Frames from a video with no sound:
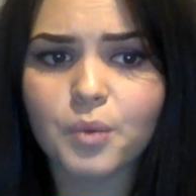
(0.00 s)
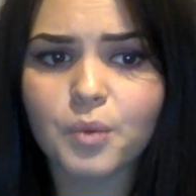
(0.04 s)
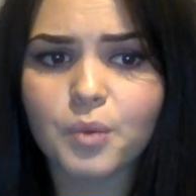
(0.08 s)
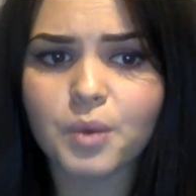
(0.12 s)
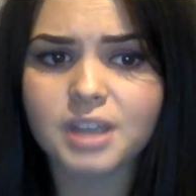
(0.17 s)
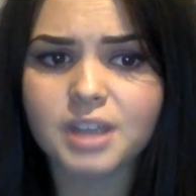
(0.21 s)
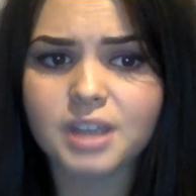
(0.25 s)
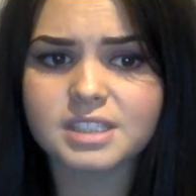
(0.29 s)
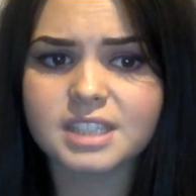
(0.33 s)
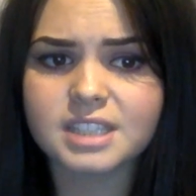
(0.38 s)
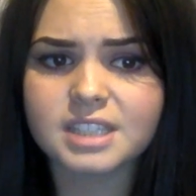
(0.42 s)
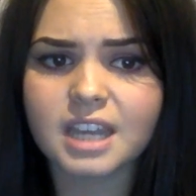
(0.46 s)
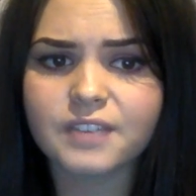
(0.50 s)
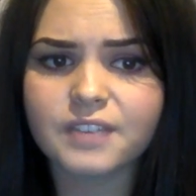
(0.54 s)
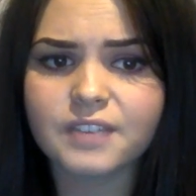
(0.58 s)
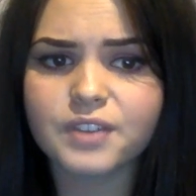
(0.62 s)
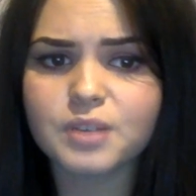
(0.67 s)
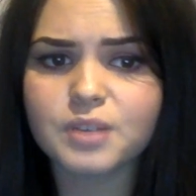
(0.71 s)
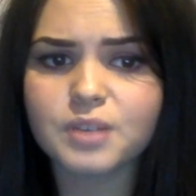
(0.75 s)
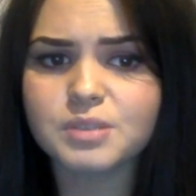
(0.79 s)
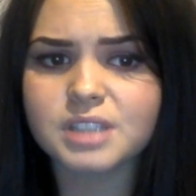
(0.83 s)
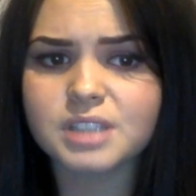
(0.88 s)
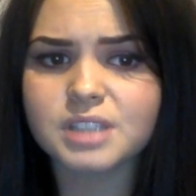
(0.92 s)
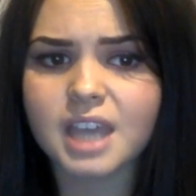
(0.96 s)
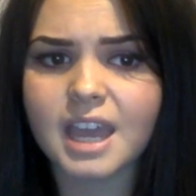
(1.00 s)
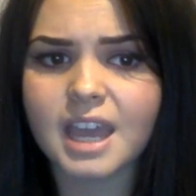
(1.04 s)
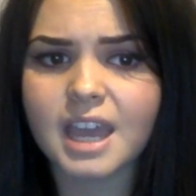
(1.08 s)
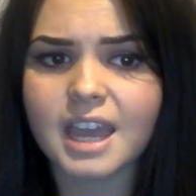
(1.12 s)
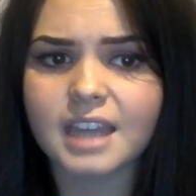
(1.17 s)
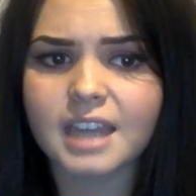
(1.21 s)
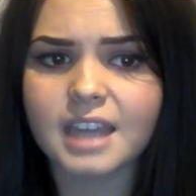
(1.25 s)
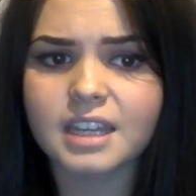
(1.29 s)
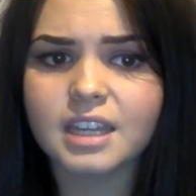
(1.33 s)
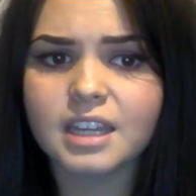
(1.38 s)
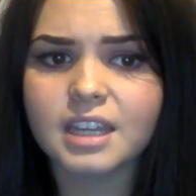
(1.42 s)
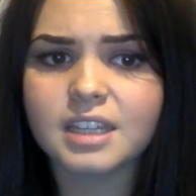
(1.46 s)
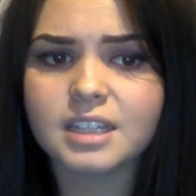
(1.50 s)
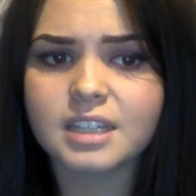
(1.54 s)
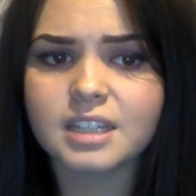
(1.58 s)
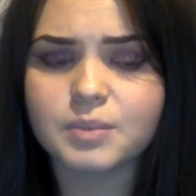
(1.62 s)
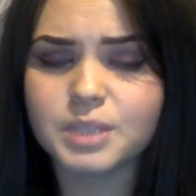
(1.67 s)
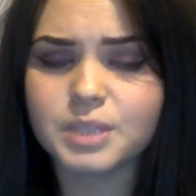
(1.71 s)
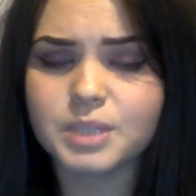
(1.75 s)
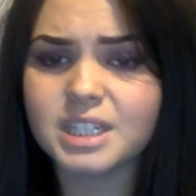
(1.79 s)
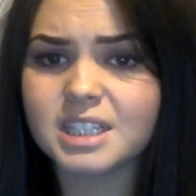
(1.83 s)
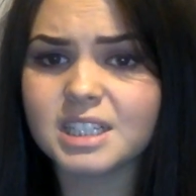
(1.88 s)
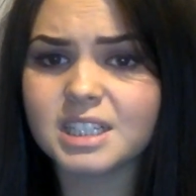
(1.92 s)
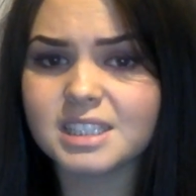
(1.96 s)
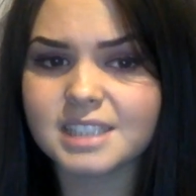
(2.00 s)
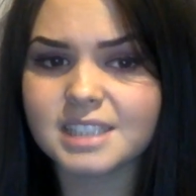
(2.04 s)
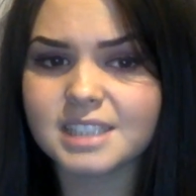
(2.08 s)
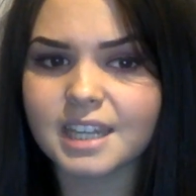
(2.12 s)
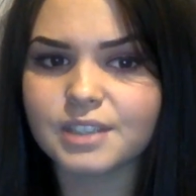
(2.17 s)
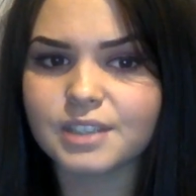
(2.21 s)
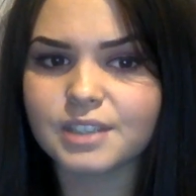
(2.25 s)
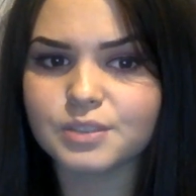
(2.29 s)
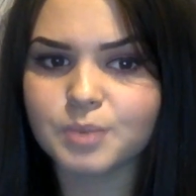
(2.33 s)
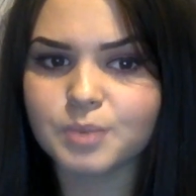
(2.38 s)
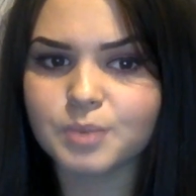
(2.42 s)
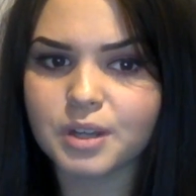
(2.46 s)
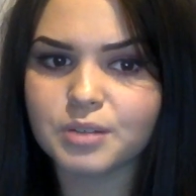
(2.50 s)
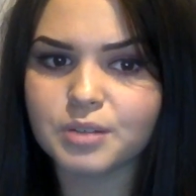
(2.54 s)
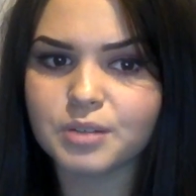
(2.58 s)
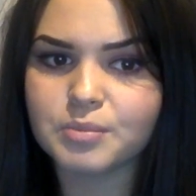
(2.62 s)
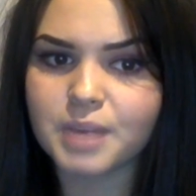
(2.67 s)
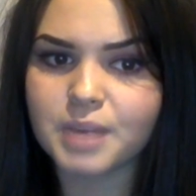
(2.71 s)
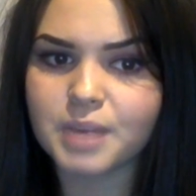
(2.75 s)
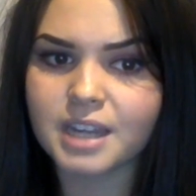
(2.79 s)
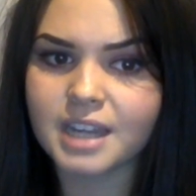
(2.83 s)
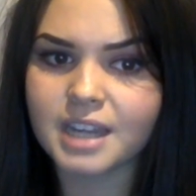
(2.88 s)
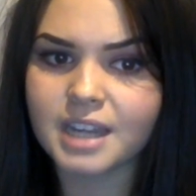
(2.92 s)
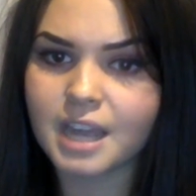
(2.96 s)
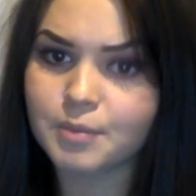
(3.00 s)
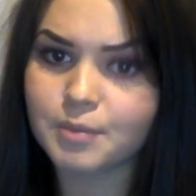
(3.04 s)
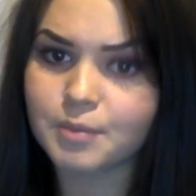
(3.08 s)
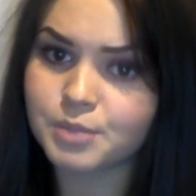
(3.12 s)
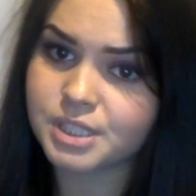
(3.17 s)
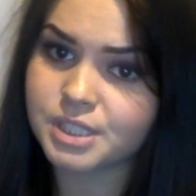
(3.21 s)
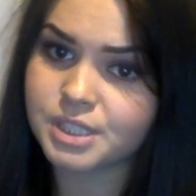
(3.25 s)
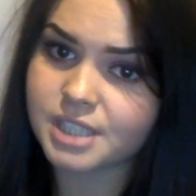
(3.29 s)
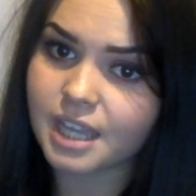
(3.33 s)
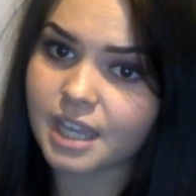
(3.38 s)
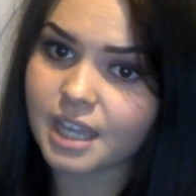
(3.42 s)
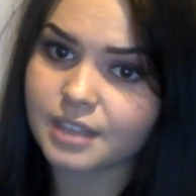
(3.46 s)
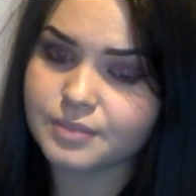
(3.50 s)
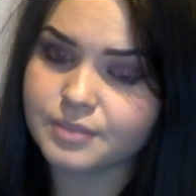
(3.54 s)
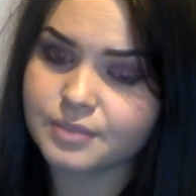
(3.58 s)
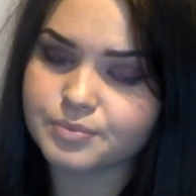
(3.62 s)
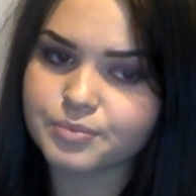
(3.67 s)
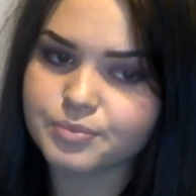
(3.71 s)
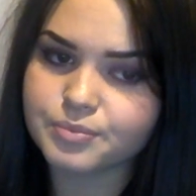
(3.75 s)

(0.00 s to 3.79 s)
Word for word: Whilst the advert was aired, weekly sales went up by 9%.